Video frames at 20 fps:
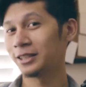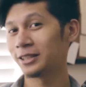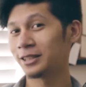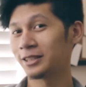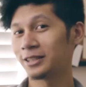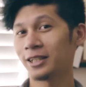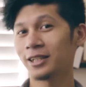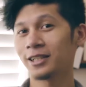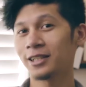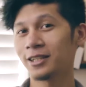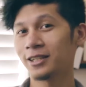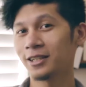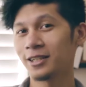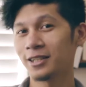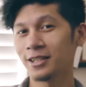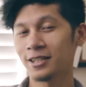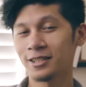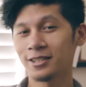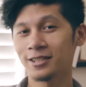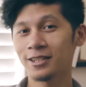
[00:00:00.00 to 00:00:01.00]
The second
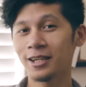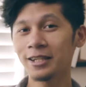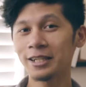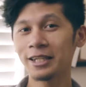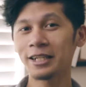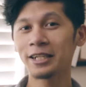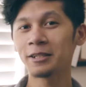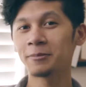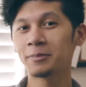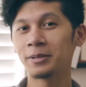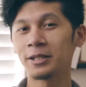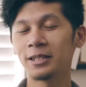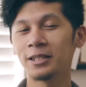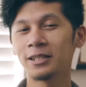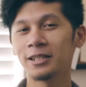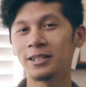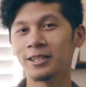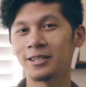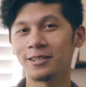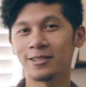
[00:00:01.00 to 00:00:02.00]
thing is
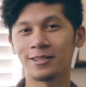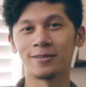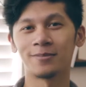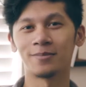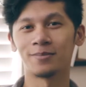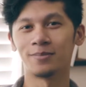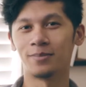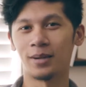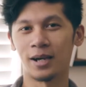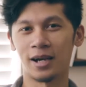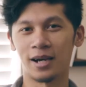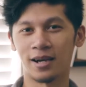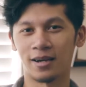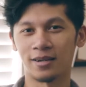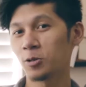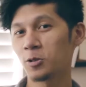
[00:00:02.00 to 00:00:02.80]
1080p isn't bad.